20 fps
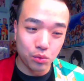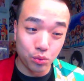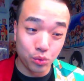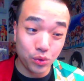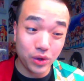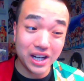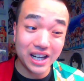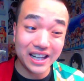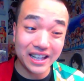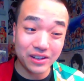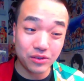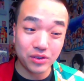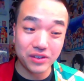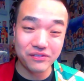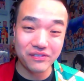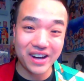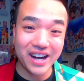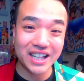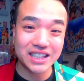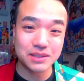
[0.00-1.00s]
really
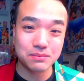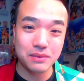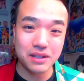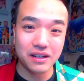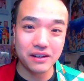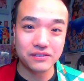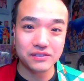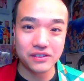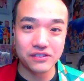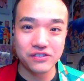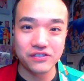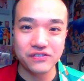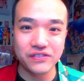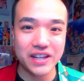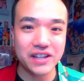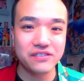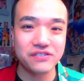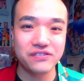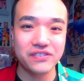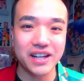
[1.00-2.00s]
reminds me of the
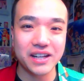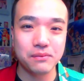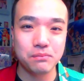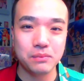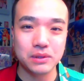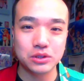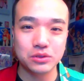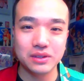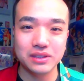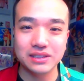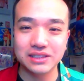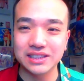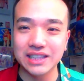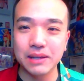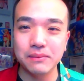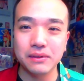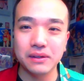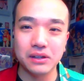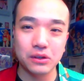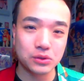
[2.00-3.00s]
fate fight between
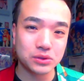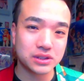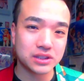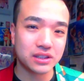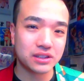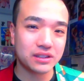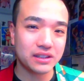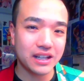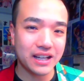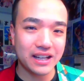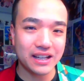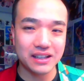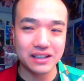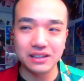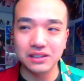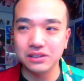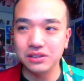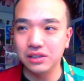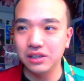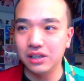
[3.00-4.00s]
Saber Alter
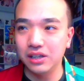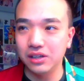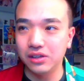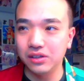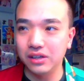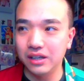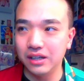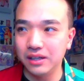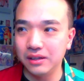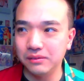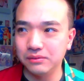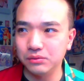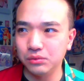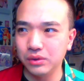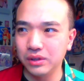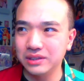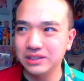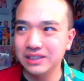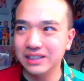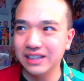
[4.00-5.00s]
and you know, um,
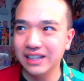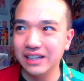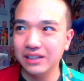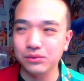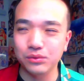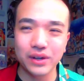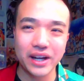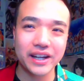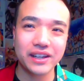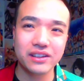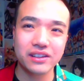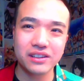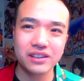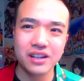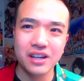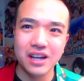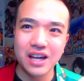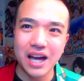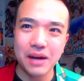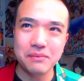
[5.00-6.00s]
what is it again, Rider.
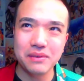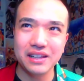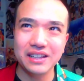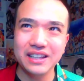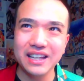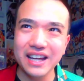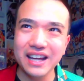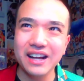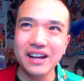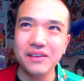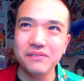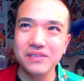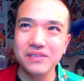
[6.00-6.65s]
I mean, yeah, I